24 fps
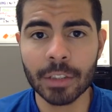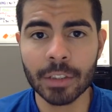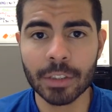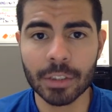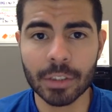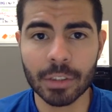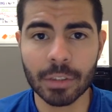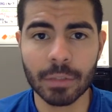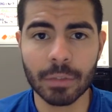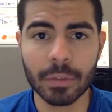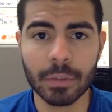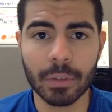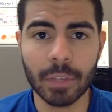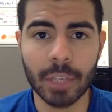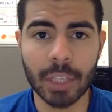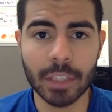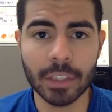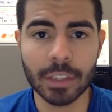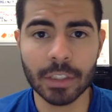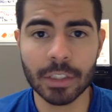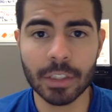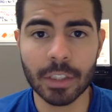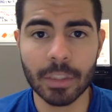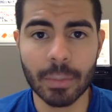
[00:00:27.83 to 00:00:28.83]
So for
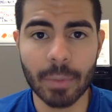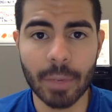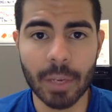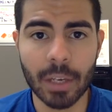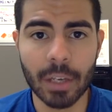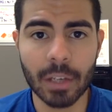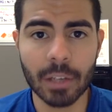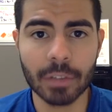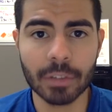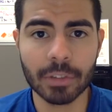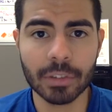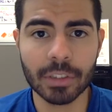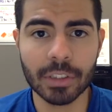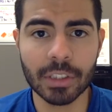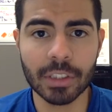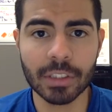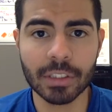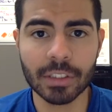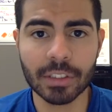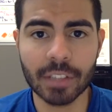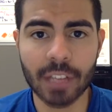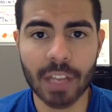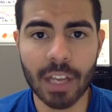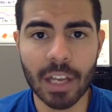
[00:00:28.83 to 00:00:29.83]
HTML,
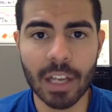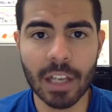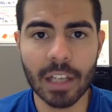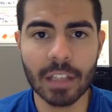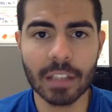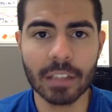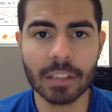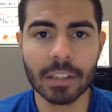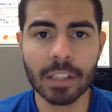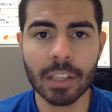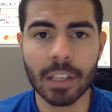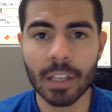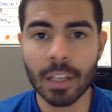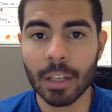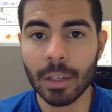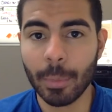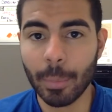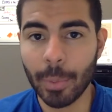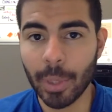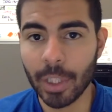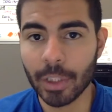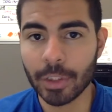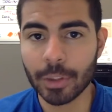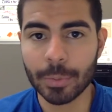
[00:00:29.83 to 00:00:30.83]
CSS,
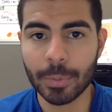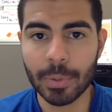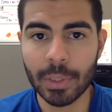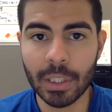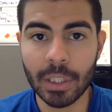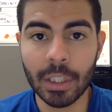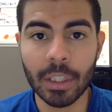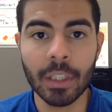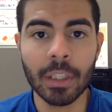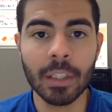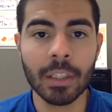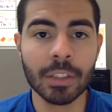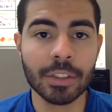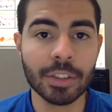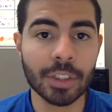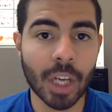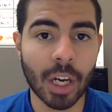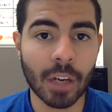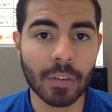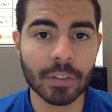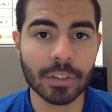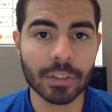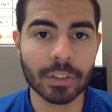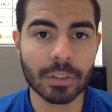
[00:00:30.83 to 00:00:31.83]
PHP,
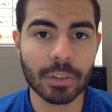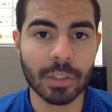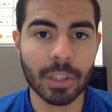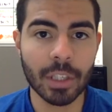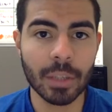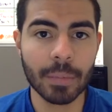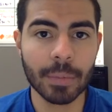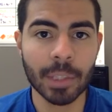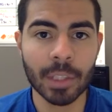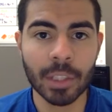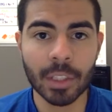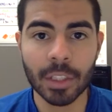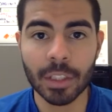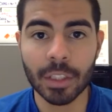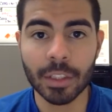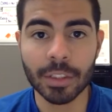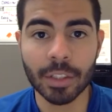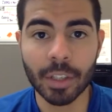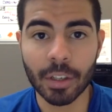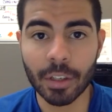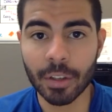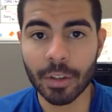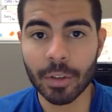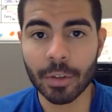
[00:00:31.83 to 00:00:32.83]
JavaScript, and
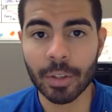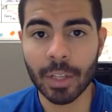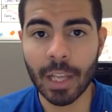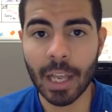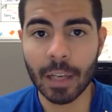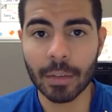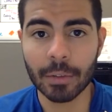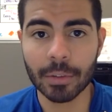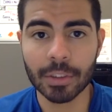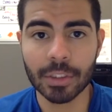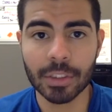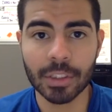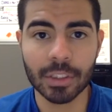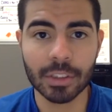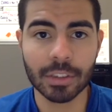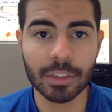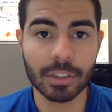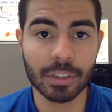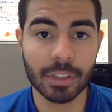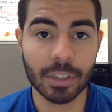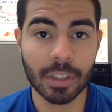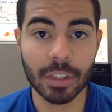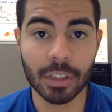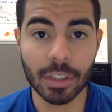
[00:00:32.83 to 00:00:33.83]
other languages, it's
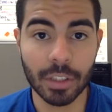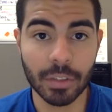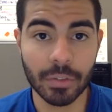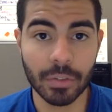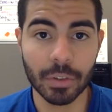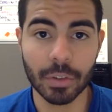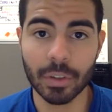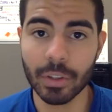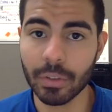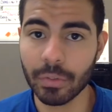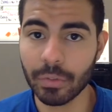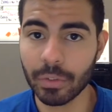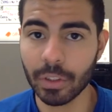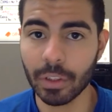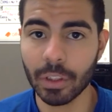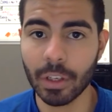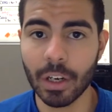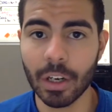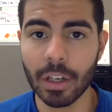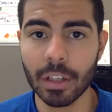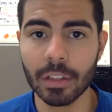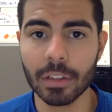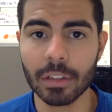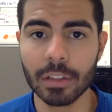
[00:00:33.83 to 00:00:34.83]
going to give you different
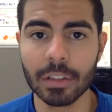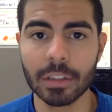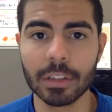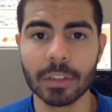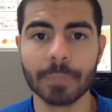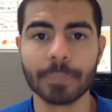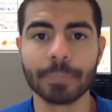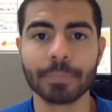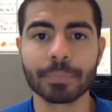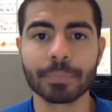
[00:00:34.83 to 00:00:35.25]
colors.